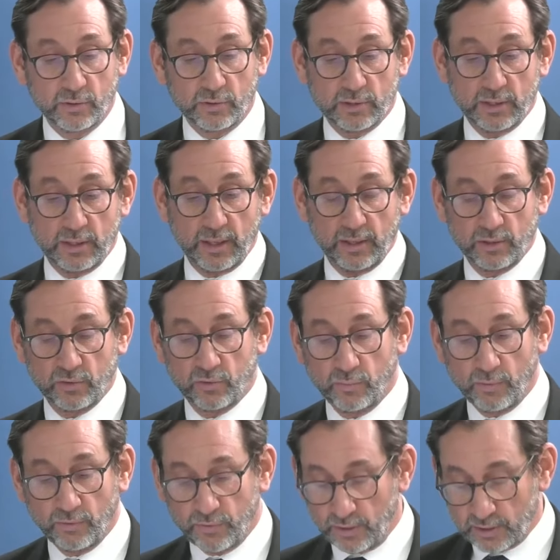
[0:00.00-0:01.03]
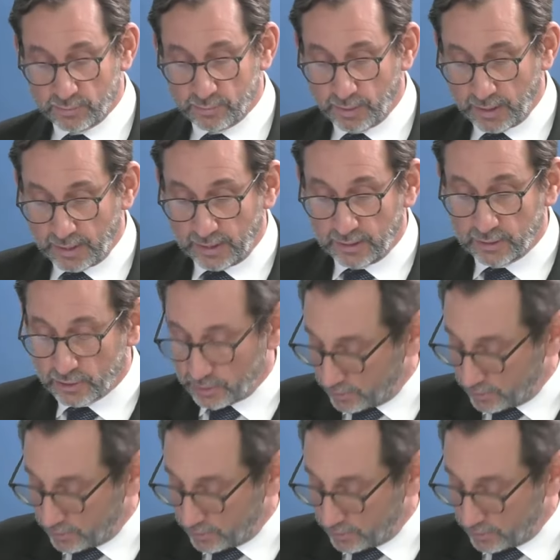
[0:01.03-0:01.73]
You can see that just from the first page